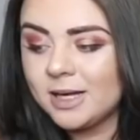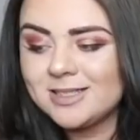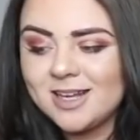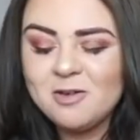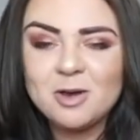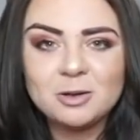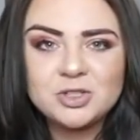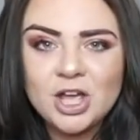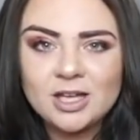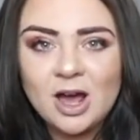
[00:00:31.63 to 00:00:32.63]
But today we're going
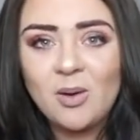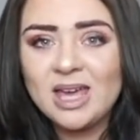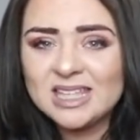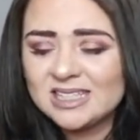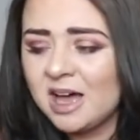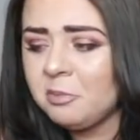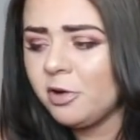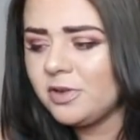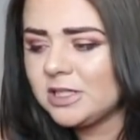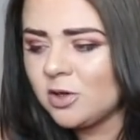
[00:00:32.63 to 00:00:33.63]
to be checking out Issam
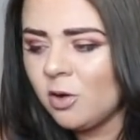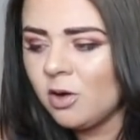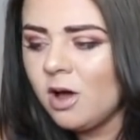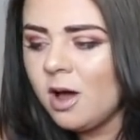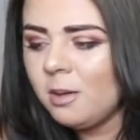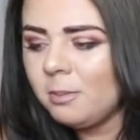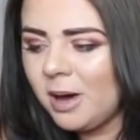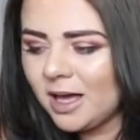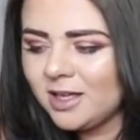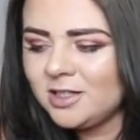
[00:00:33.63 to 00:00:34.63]
with his song
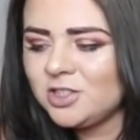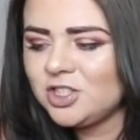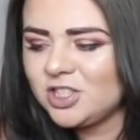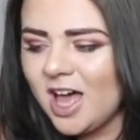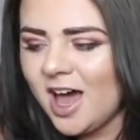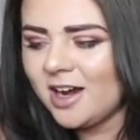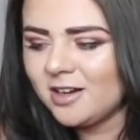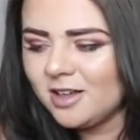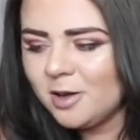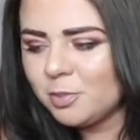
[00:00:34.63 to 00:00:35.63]
Makinch
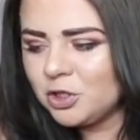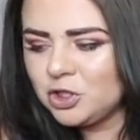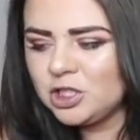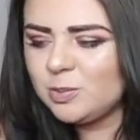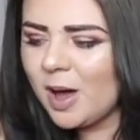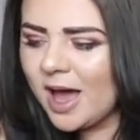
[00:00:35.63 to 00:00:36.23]
Zhar, produced